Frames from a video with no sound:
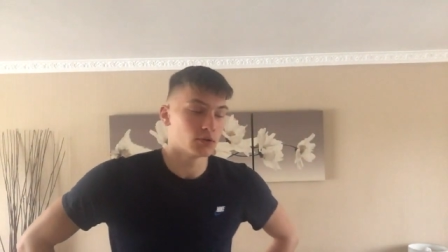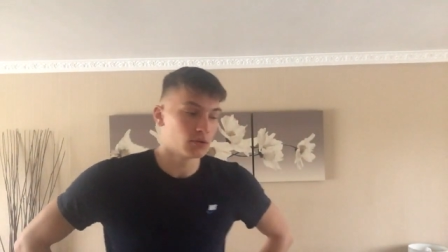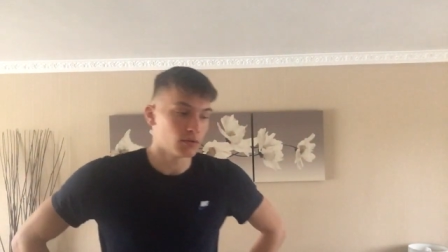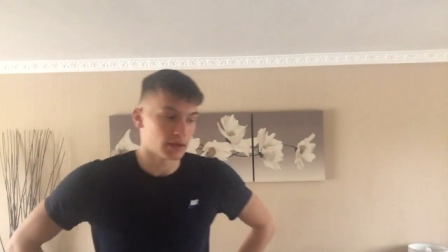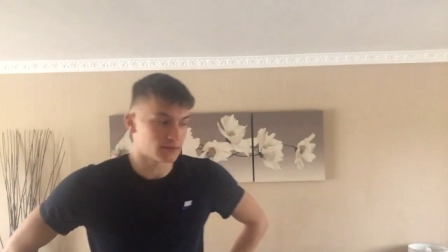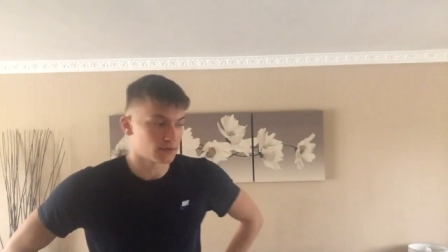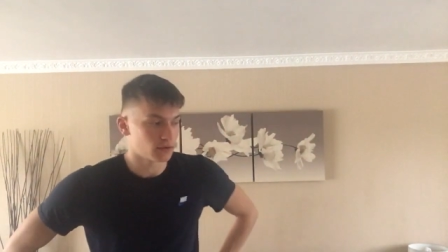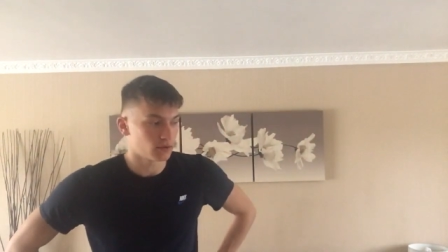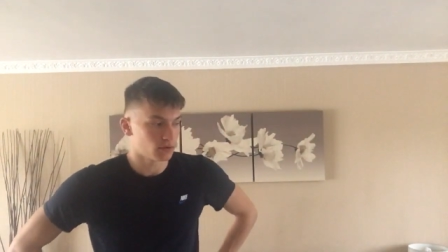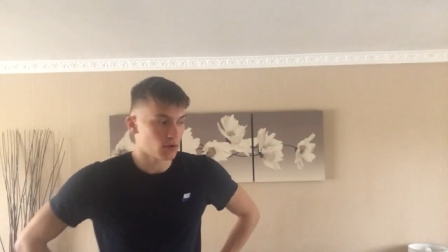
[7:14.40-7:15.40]
you do this.
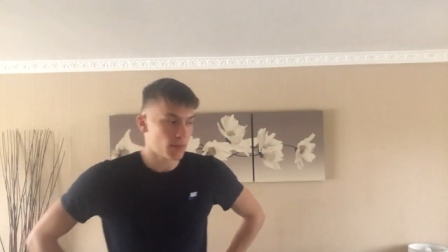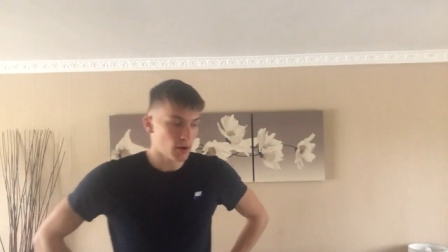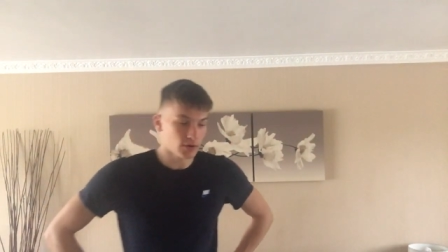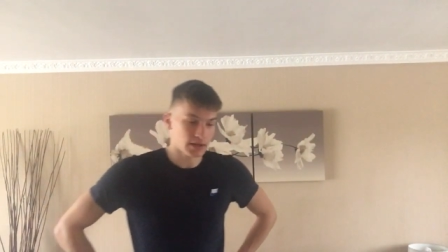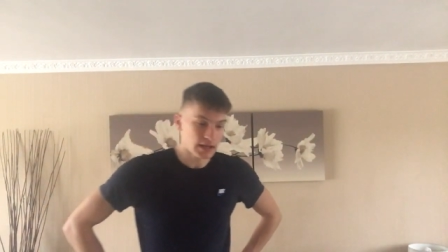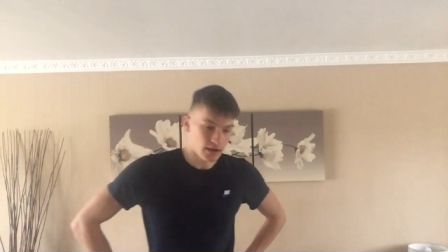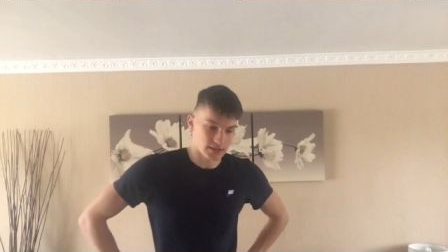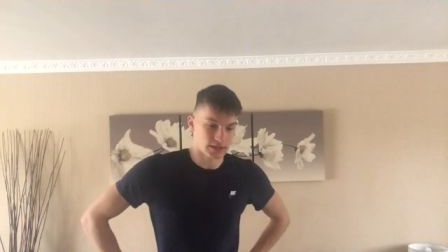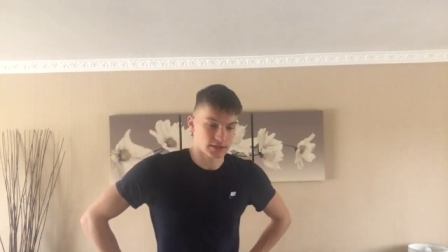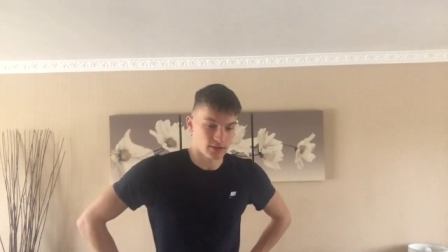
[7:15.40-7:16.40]
You build an
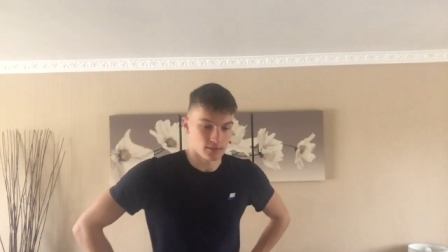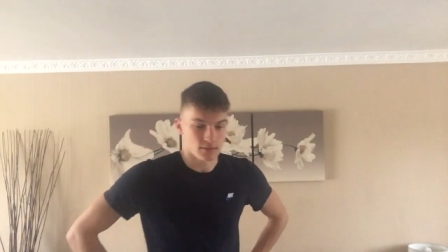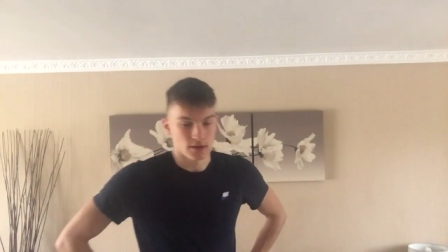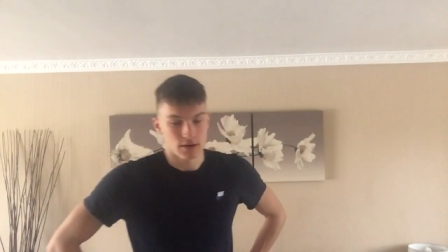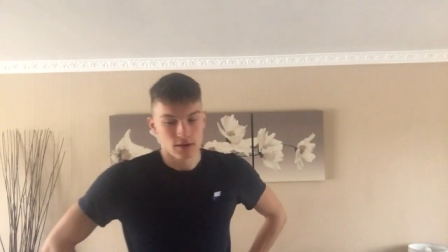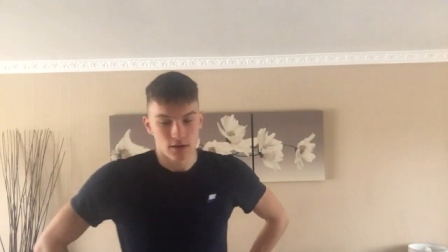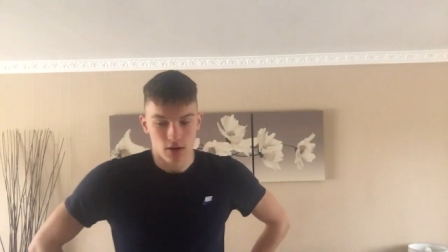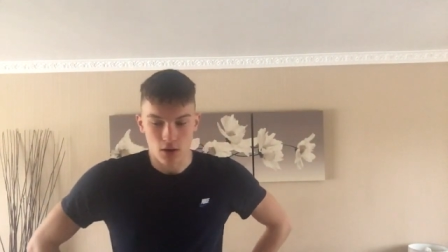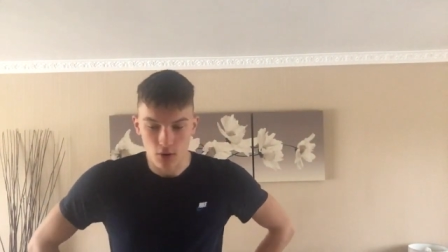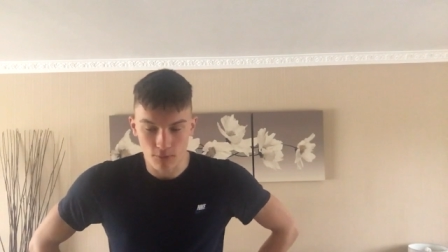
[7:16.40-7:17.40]
ecosystem
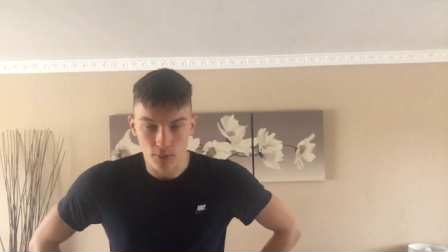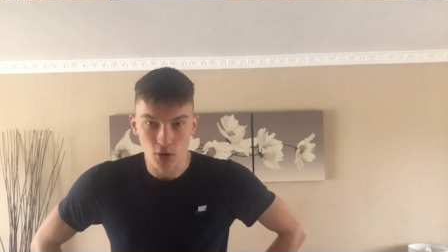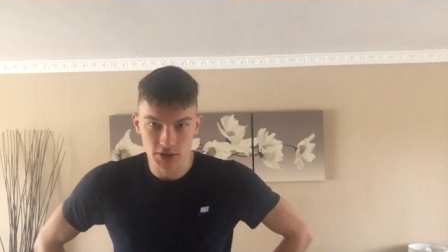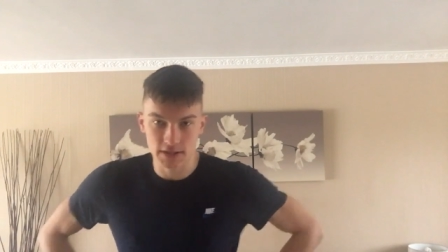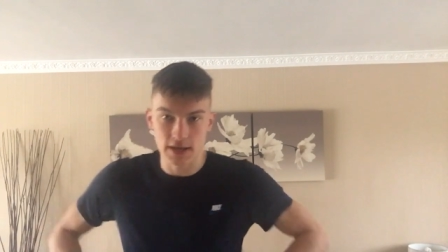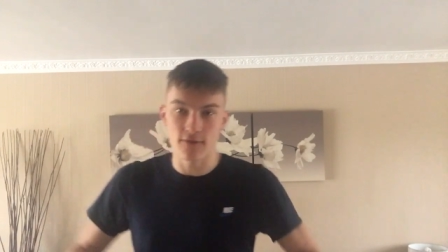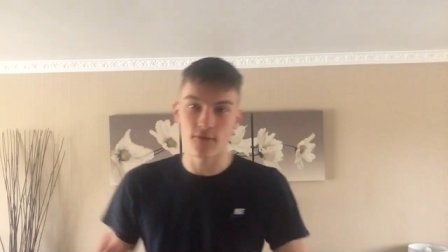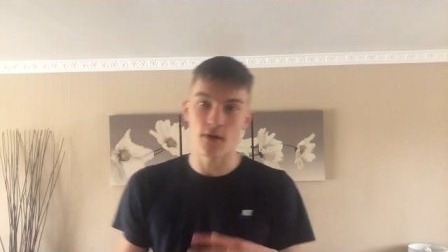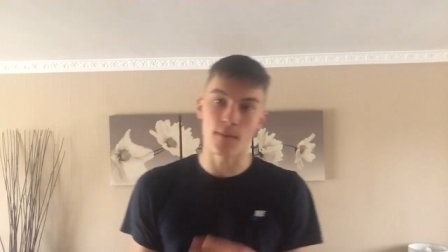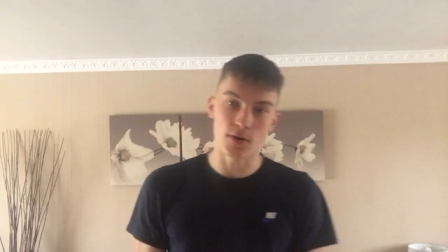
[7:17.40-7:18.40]
of
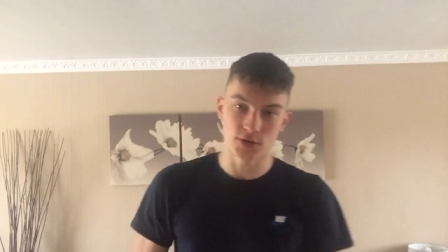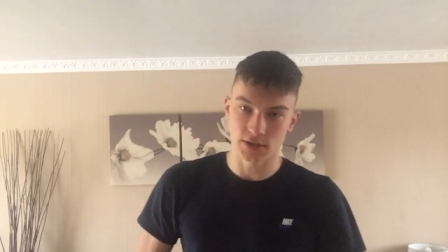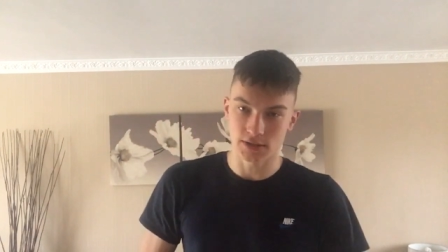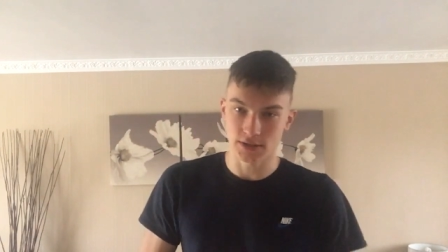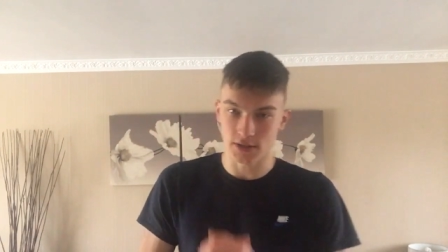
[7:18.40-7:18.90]
positive emotions.